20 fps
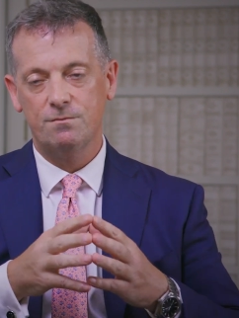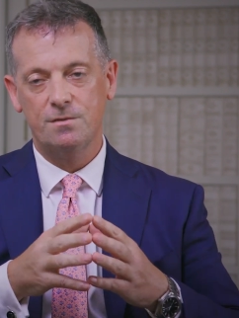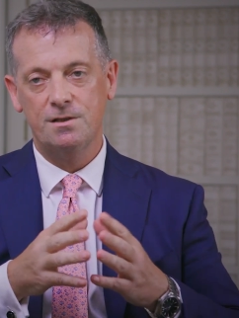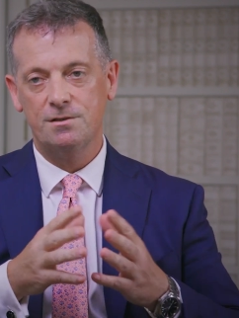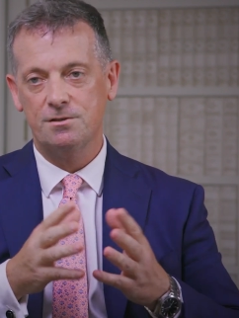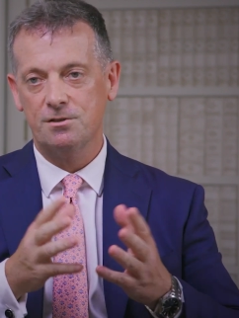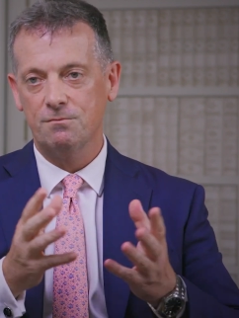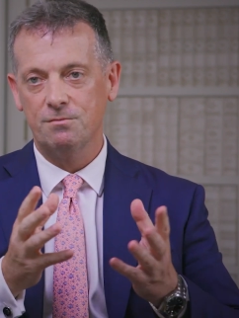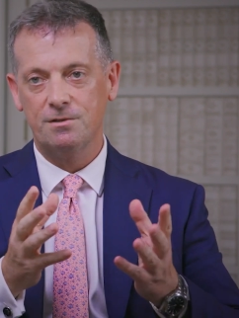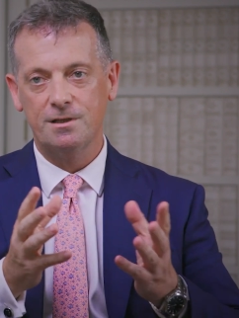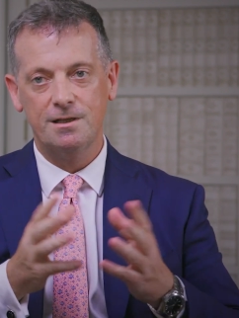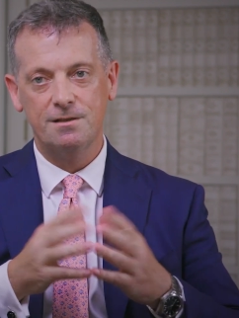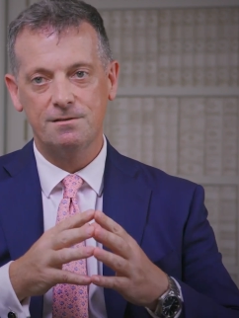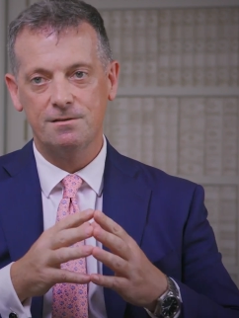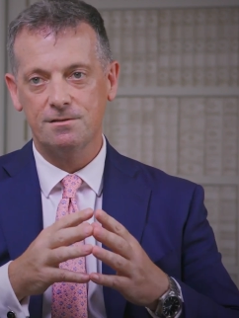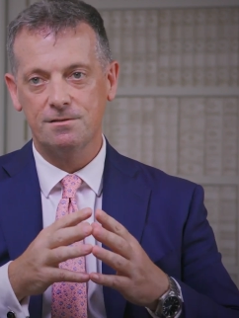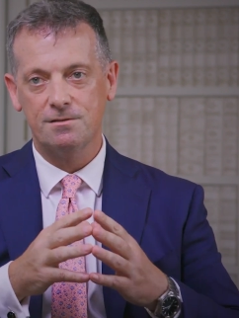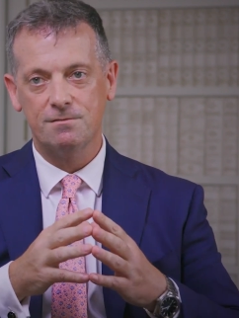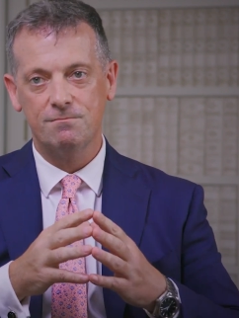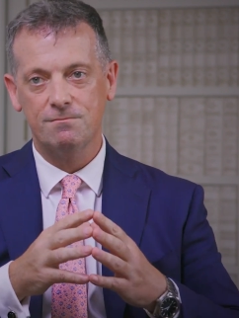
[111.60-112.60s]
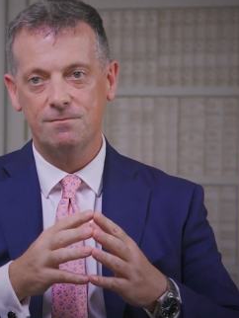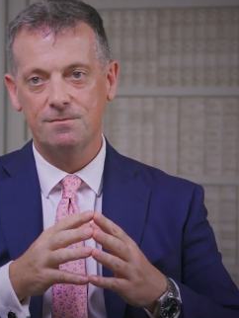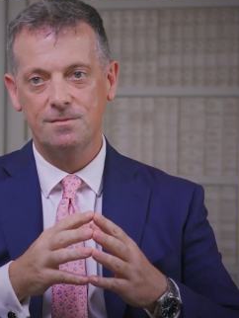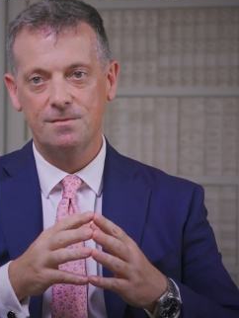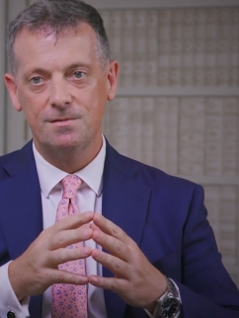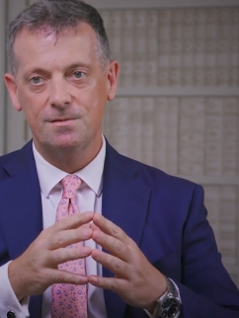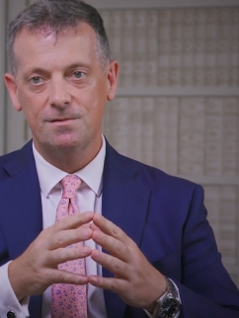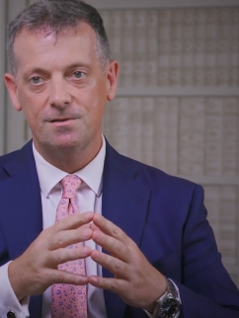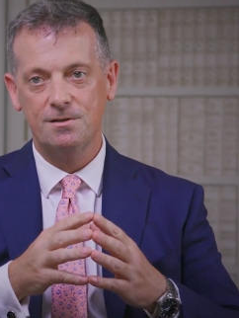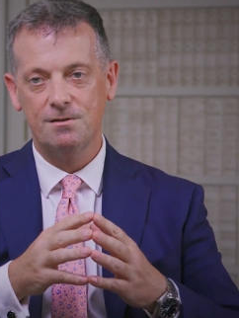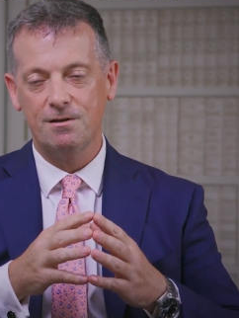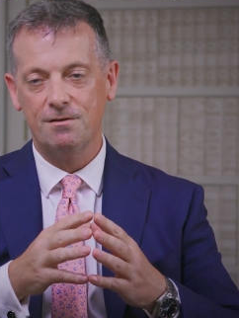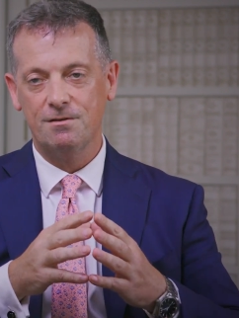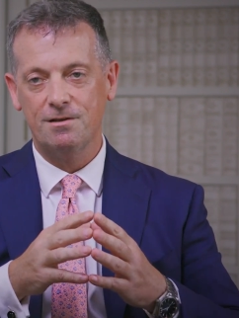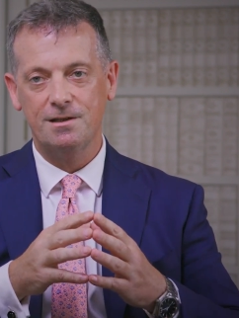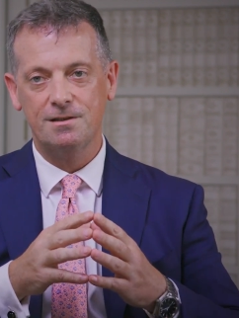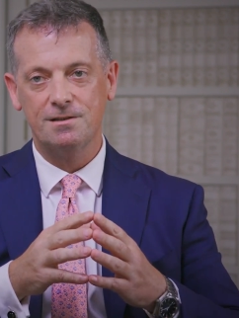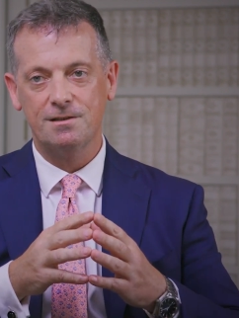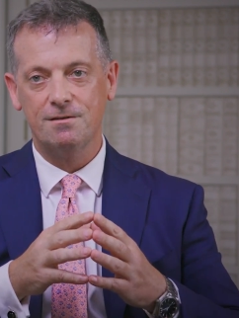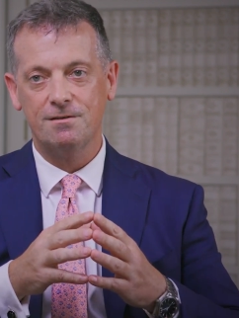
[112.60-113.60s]
In some cases, there are
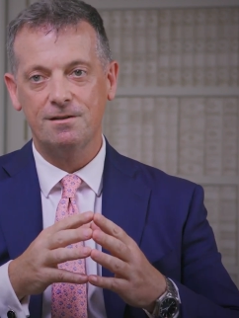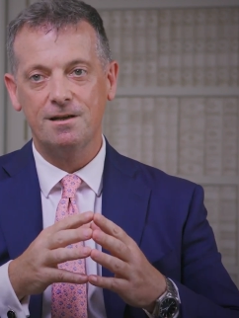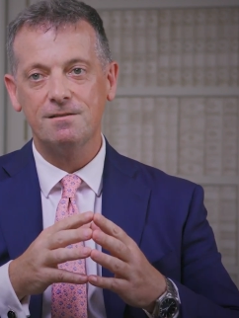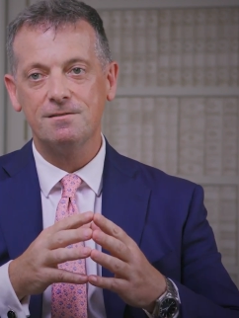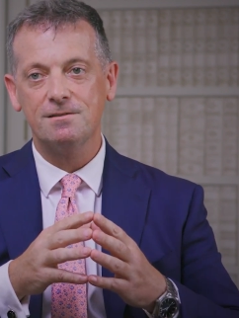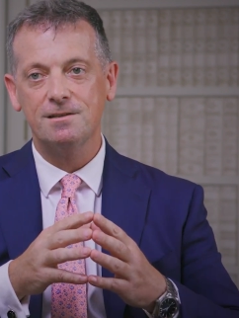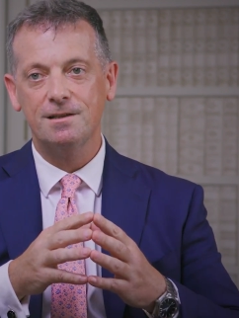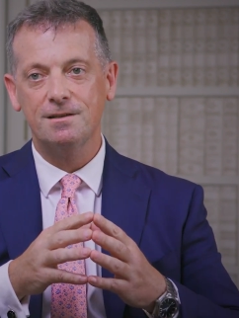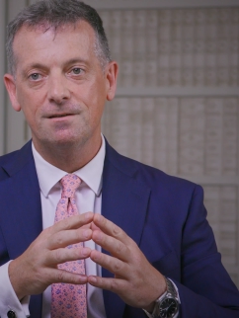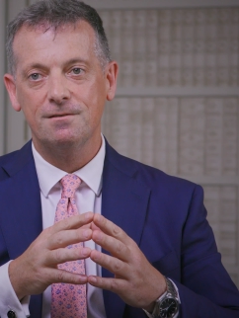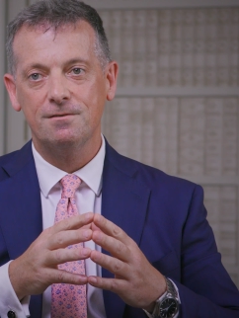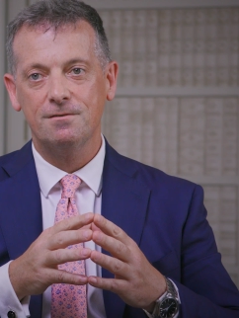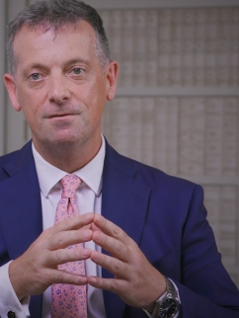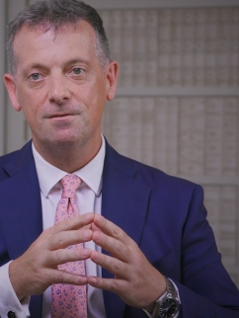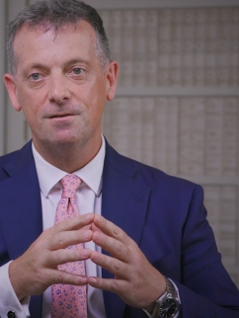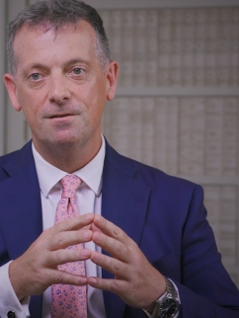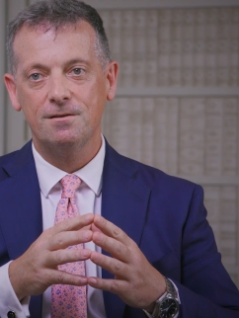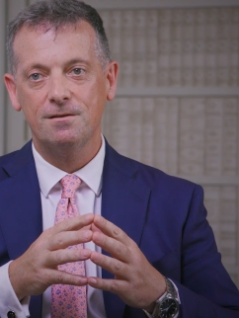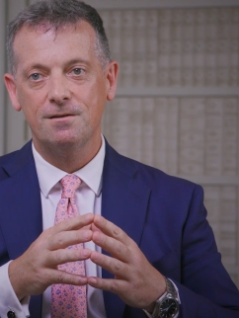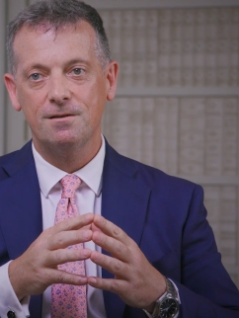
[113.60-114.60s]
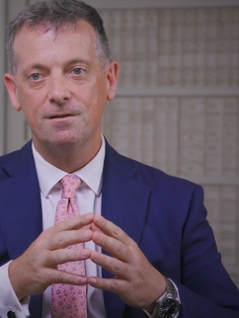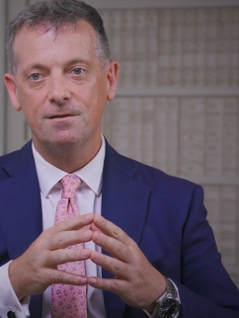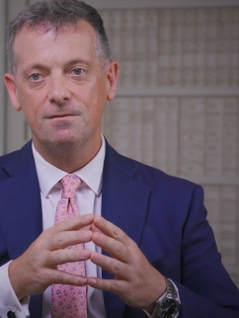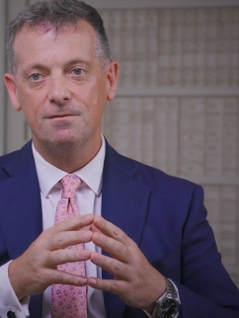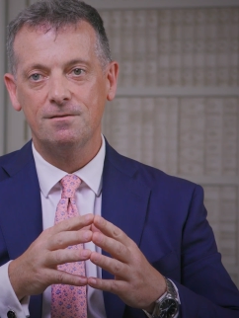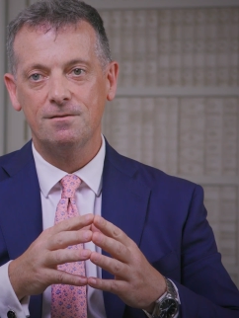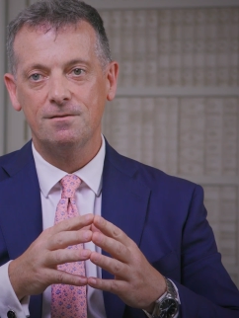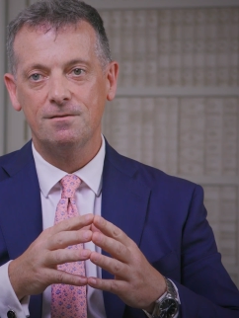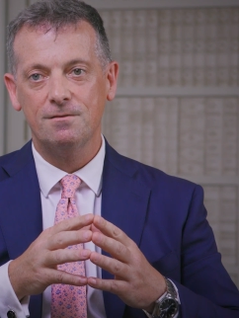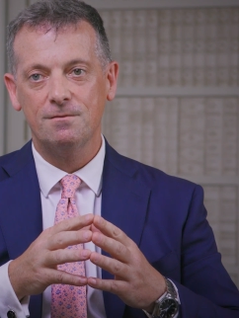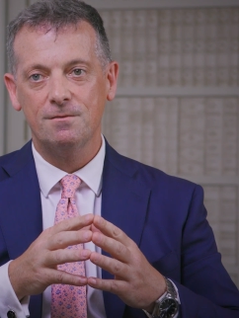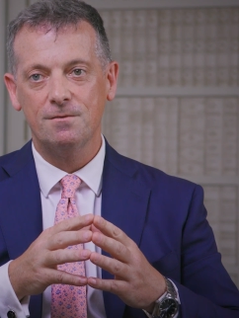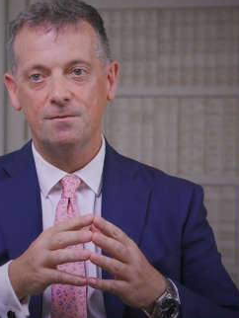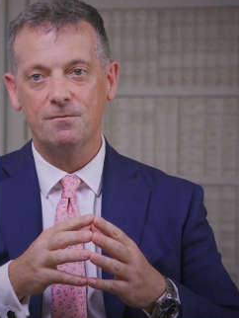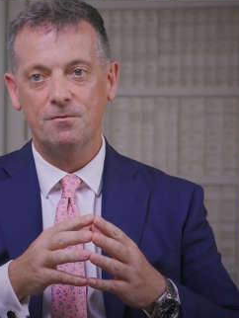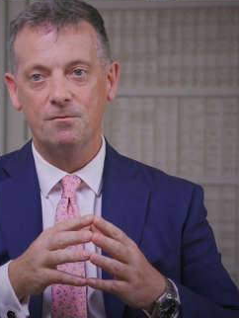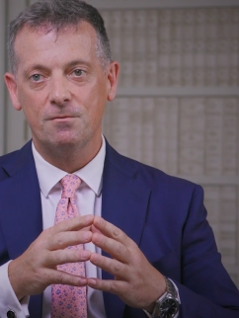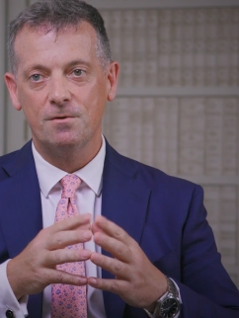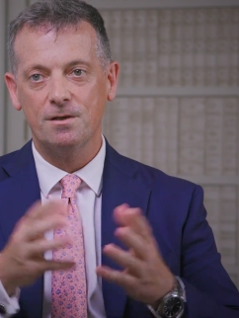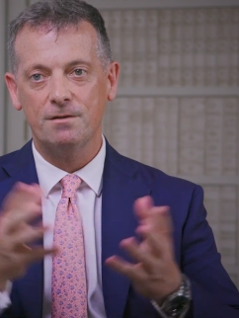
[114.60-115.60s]
things that are not said.
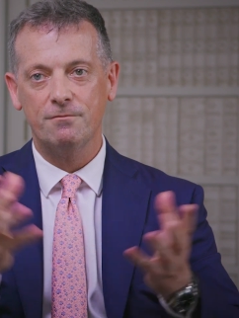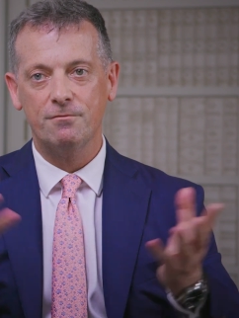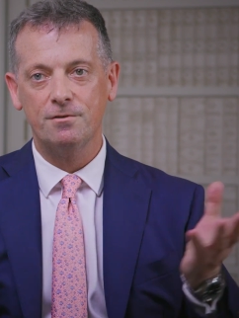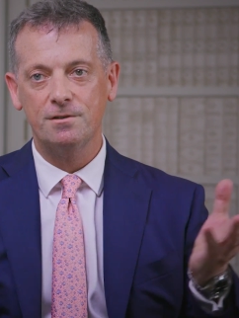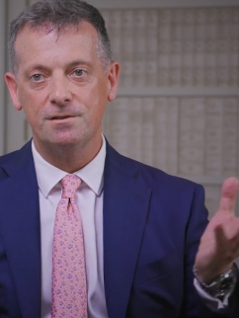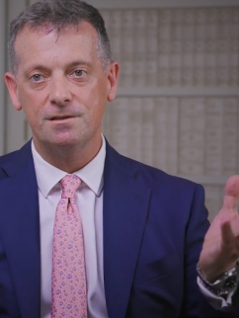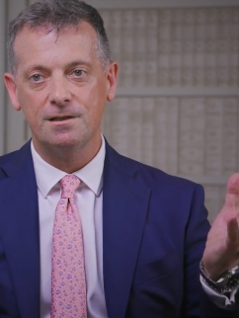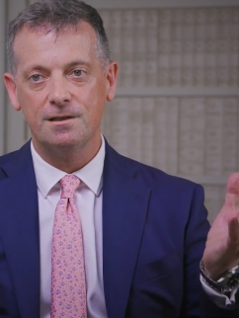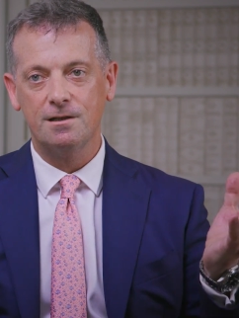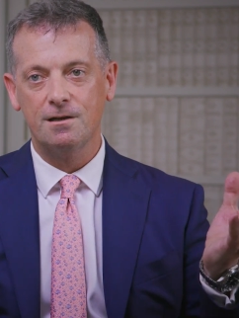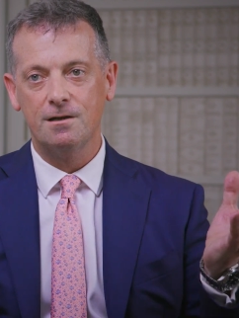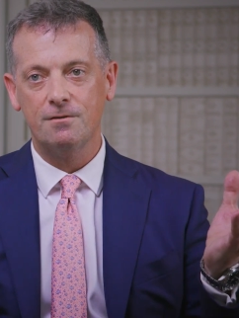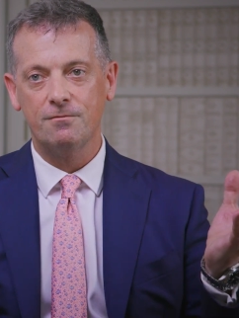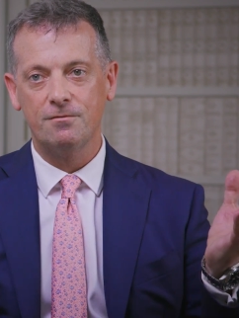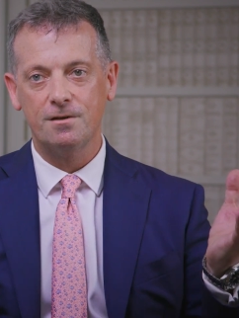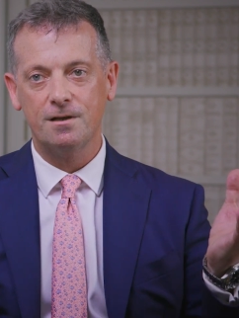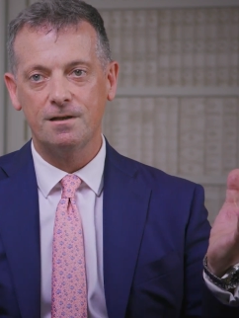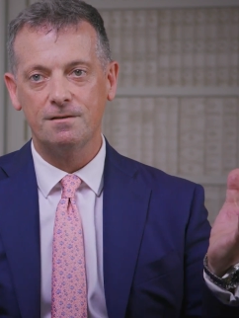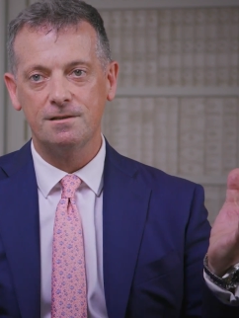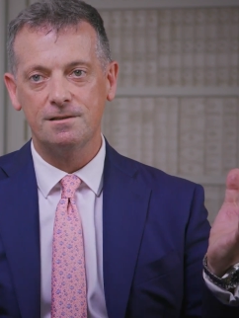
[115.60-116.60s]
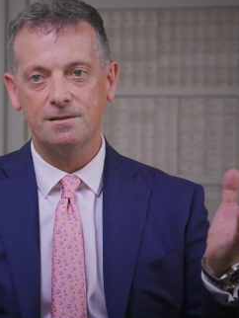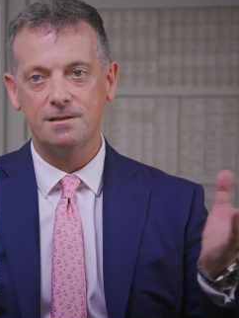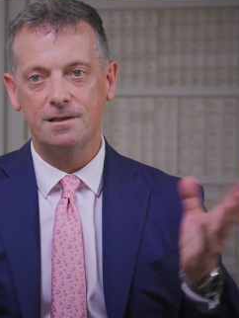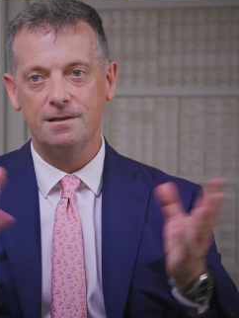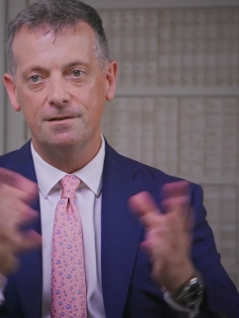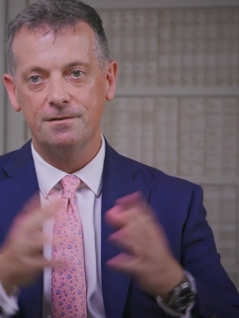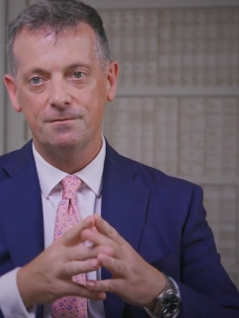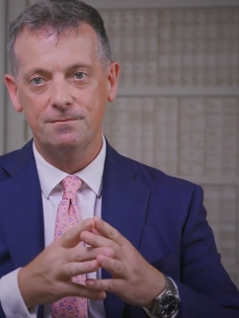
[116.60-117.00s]
For whatever reason, the guard forgot to say it.